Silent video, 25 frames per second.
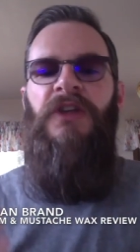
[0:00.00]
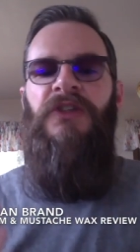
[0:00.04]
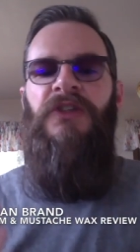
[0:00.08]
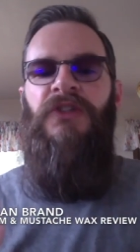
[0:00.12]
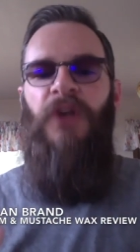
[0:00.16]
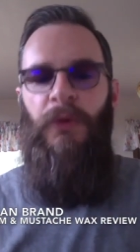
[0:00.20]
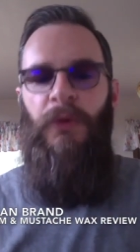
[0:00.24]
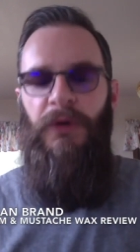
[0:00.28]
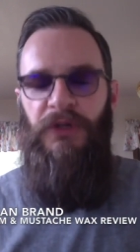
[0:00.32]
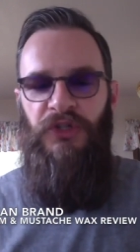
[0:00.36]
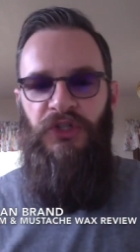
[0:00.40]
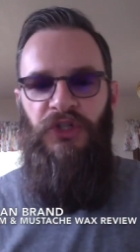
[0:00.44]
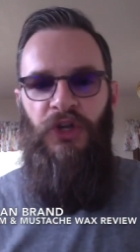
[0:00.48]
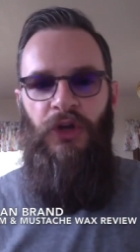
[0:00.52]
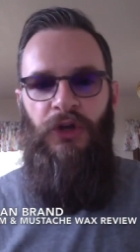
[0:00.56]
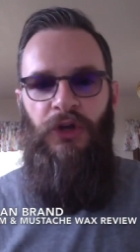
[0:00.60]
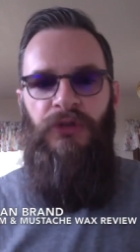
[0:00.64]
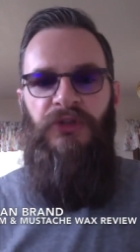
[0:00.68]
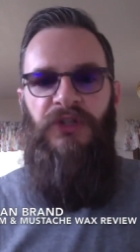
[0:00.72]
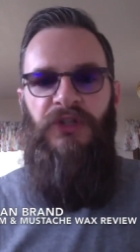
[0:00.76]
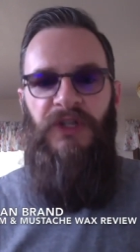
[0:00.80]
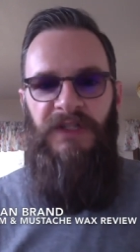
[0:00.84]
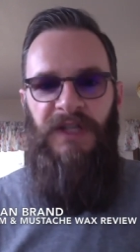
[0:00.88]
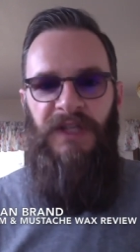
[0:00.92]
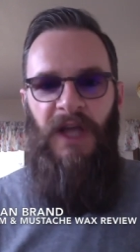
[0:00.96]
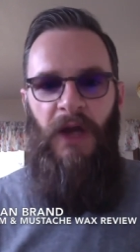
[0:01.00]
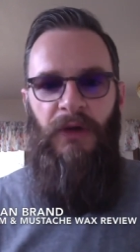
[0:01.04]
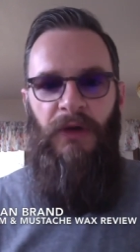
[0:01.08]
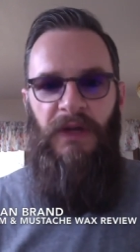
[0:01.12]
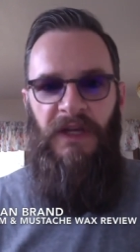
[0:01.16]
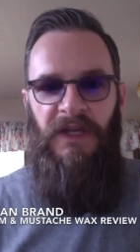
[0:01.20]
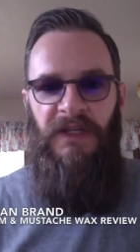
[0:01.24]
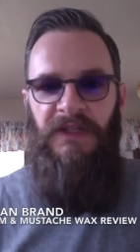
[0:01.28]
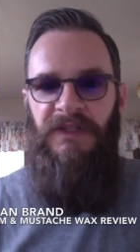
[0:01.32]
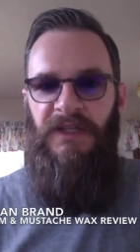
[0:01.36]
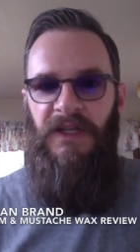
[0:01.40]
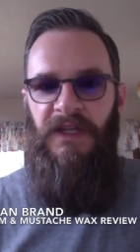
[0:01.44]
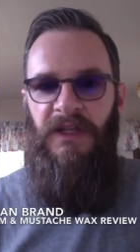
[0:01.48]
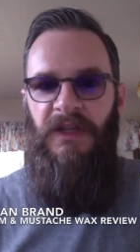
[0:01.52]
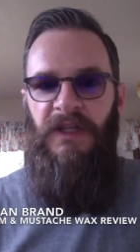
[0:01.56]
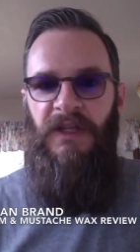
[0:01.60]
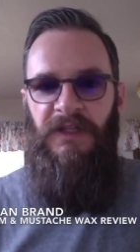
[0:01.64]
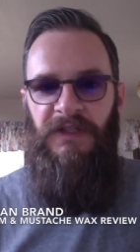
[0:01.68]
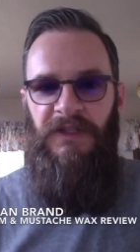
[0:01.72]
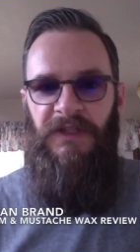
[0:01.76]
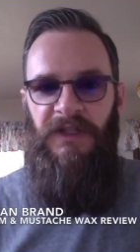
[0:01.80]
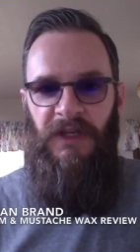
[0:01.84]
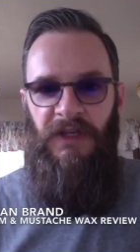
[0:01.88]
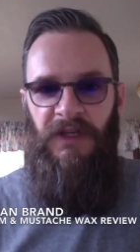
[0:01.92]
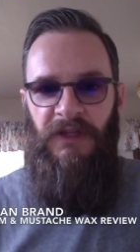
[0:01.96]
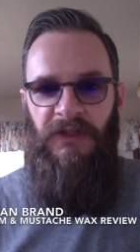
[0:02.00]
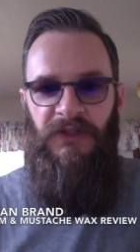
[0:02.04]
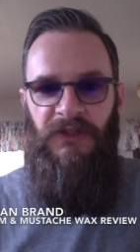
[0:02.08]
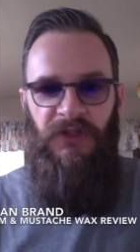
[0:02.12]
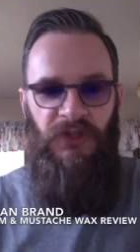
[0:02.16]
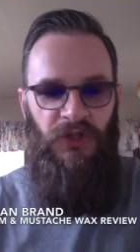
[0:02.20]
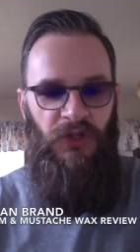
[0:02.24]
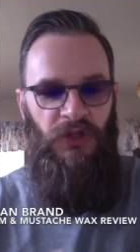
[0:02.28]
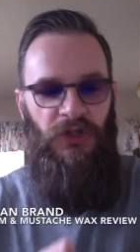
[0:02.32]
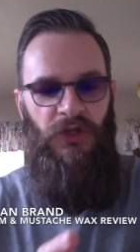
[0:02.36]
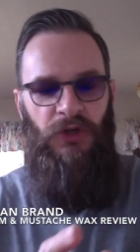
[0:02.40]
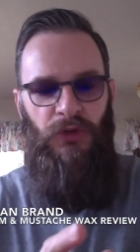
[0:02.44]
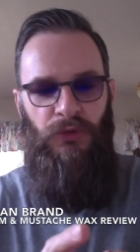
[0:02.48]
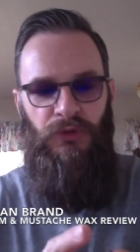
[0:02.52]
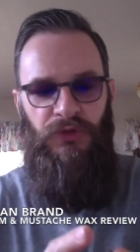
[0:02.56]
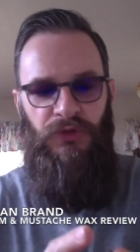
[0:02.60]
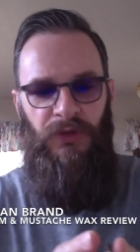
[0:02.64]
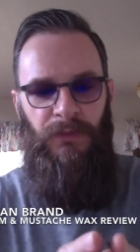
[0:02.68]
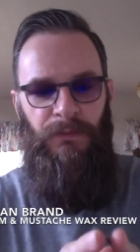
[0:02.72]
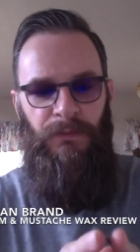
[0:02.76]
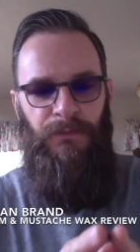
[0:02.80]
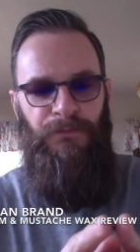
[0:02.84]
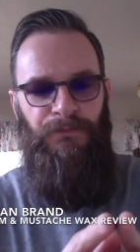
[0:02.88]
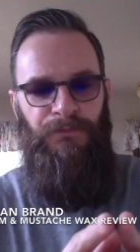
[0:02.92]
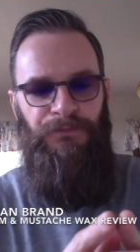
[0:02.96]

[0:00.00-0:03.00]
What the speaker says: so I want to show you just how easy this is to use.